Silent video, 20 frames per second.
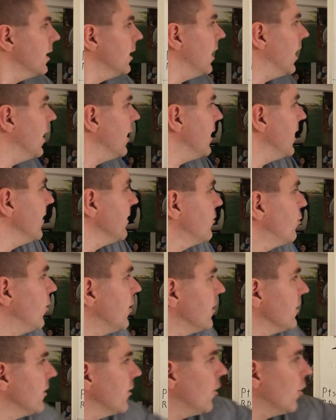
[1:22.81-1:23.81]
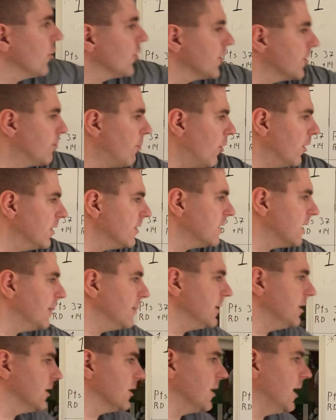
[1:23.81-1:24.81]
That's where all these points come
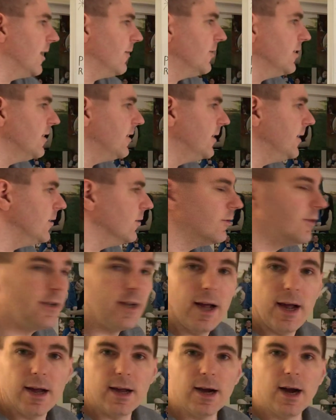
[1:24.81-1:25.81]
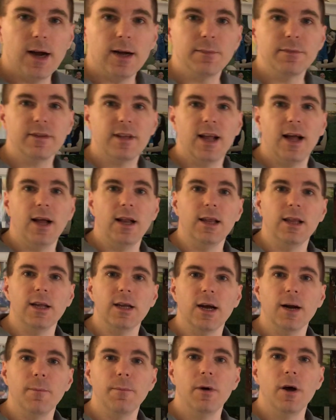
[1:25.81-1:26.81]
in here. Every single day, I'm
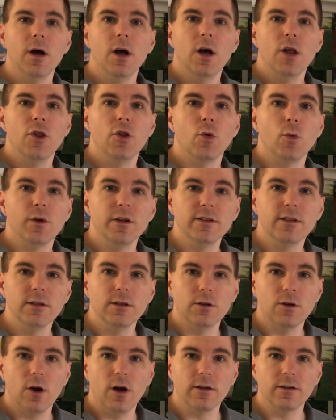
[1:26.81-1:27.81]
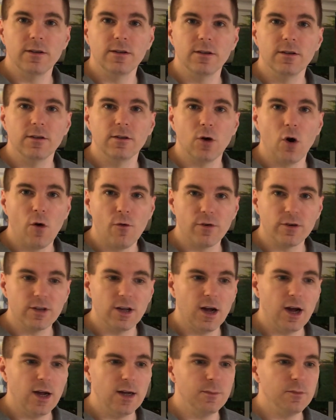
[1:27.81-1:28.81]
tallying up the wins and losses,
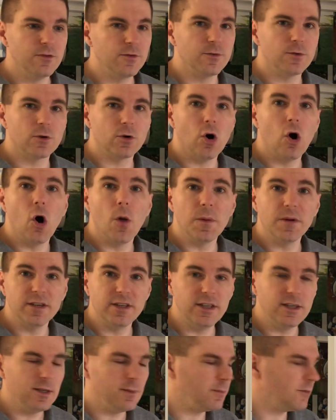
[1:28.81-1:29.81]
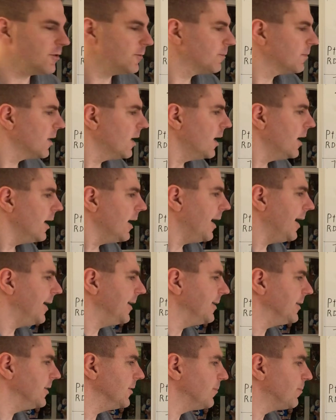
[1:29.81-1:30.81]
overtimes for all the teams,
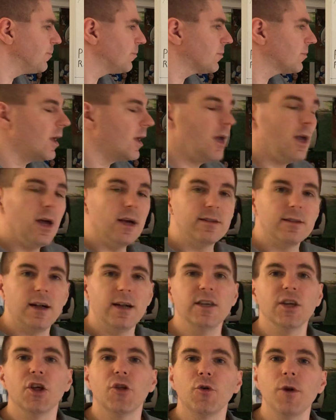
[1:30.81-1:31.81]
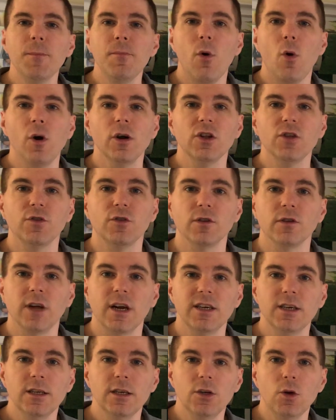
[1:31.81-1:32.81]
and assigning 3 points for a
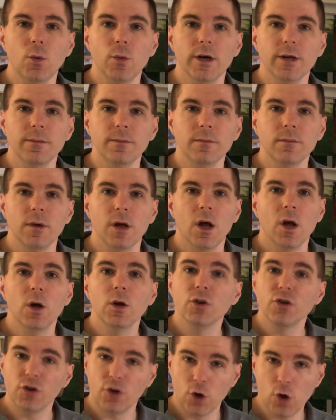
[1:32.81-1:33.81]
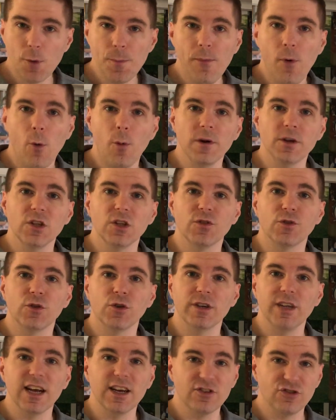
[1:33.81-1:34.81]
9-inning win, 2 points for
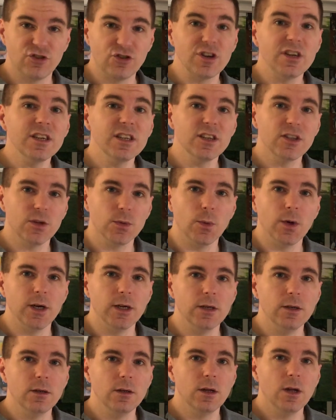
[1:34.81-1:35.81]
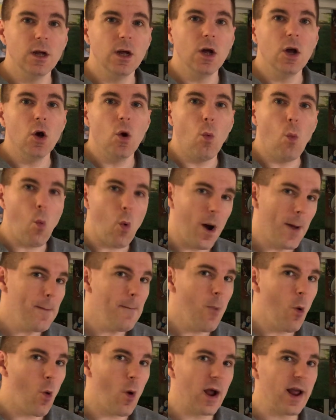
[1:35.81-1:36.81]
an extra innings win, 1
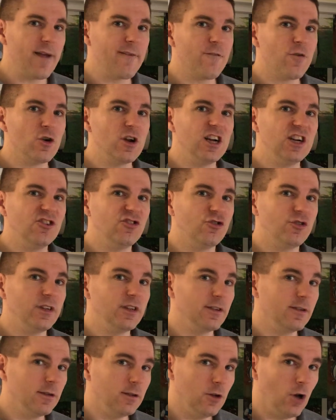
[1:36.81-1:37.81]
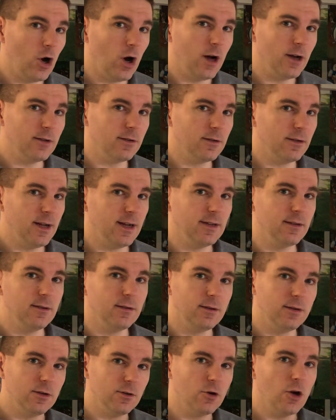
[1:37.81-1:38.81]
point for an extra innings loss, and
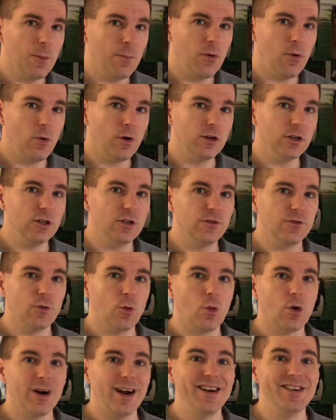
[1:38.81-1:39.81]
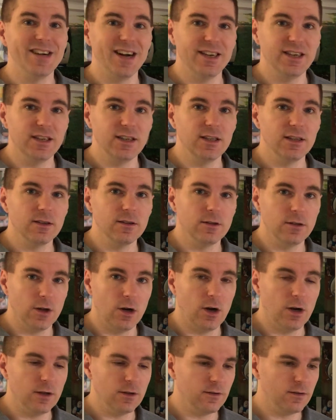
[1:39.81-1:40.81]
0 points for a 9 innings
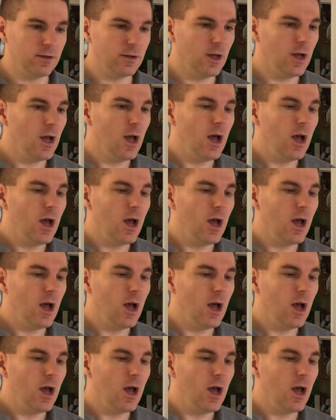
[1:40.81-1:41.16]
loss.